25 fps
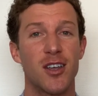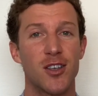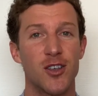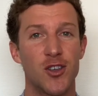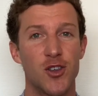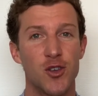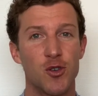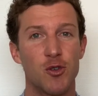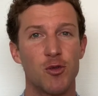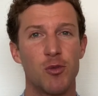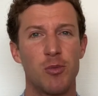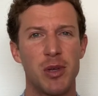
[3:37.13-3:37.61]

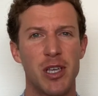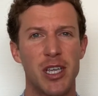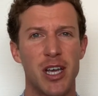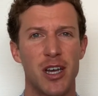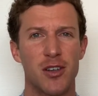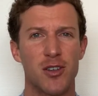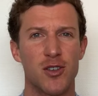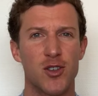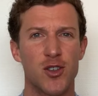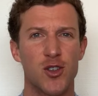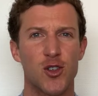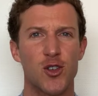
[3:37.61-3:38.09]
you will be
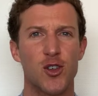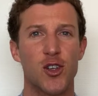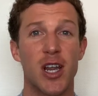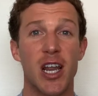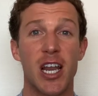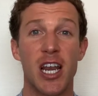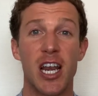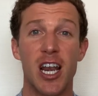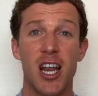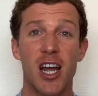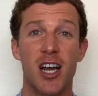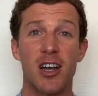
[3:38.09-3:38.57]
understood
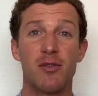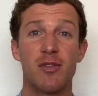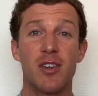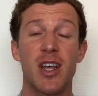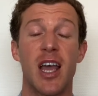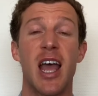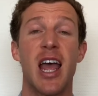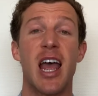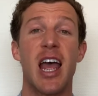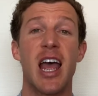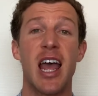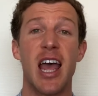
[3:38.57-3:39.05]
and loved
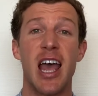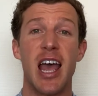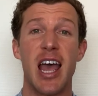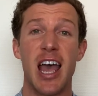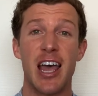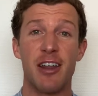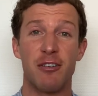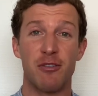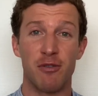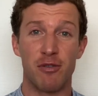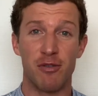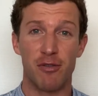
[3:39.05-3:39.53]

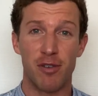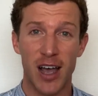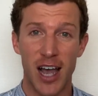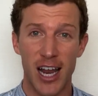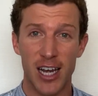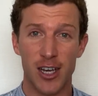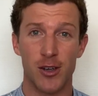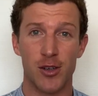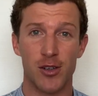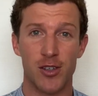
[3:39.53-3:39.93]
and valued